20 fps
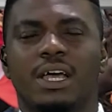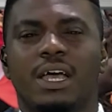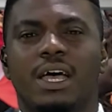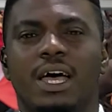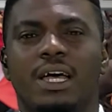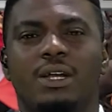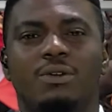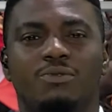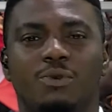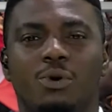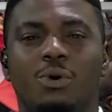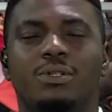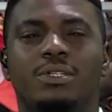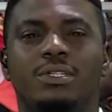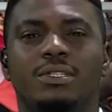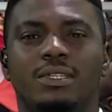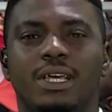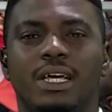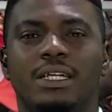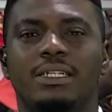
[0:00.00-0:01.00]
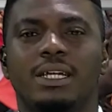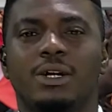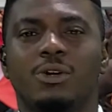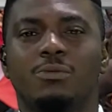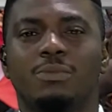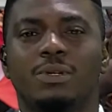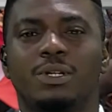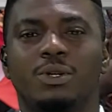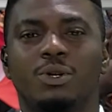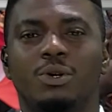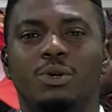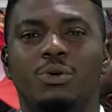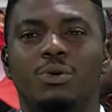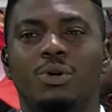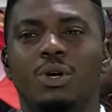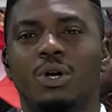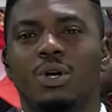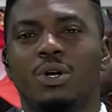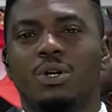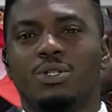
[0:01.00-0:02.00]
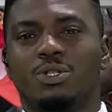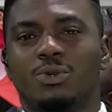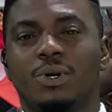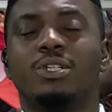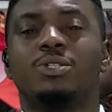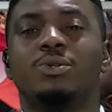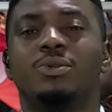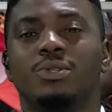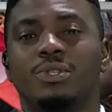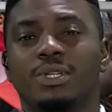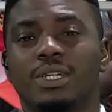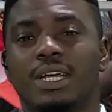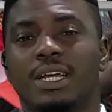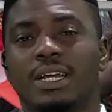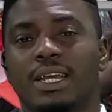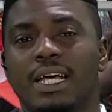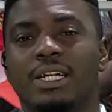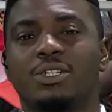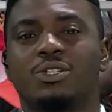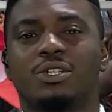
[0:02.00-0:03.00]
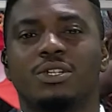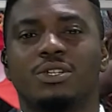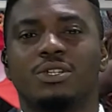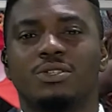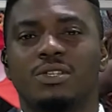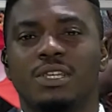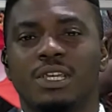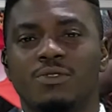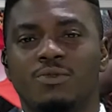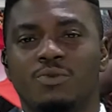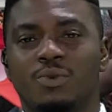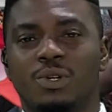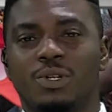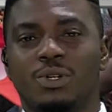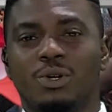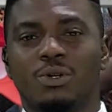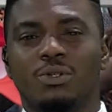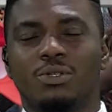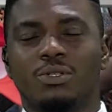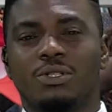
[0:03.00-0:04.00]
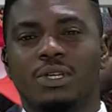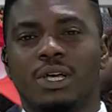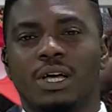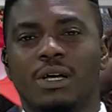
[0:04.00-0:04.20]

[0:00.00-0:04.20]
And of course, he said there will be no 2023 elections if we don't